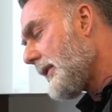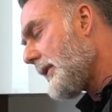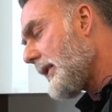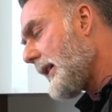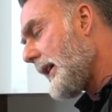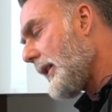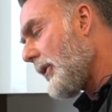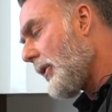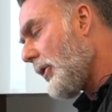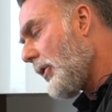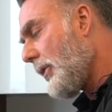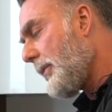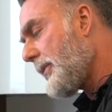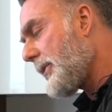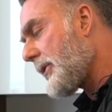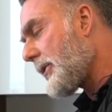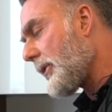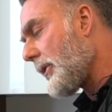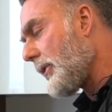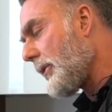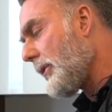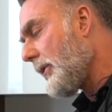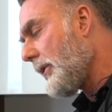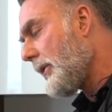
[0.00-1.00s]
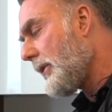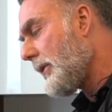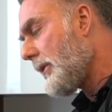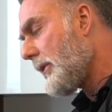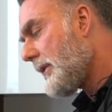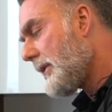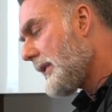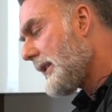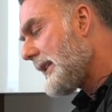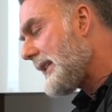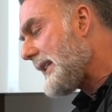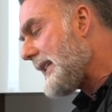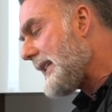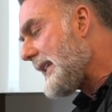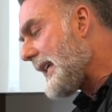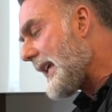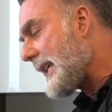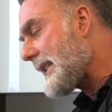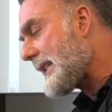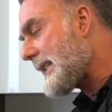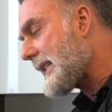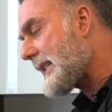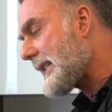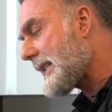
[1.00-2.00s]
I hope so.
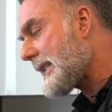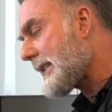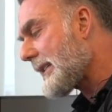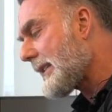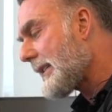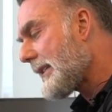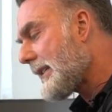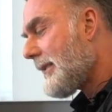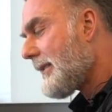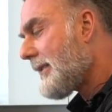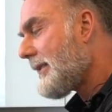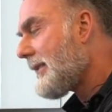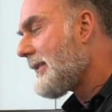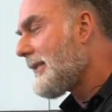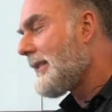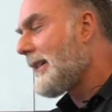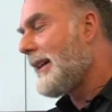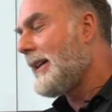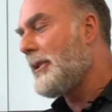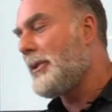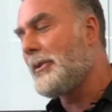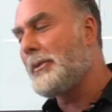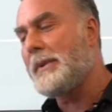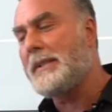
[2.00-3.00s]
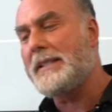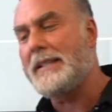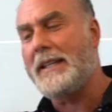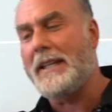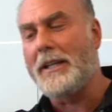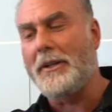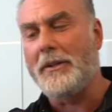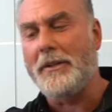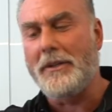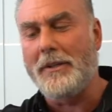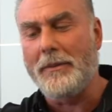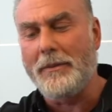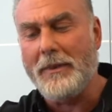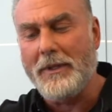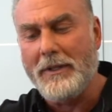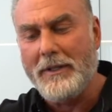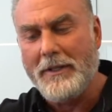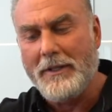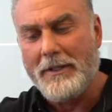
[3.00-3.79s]
Yes, I always carry them.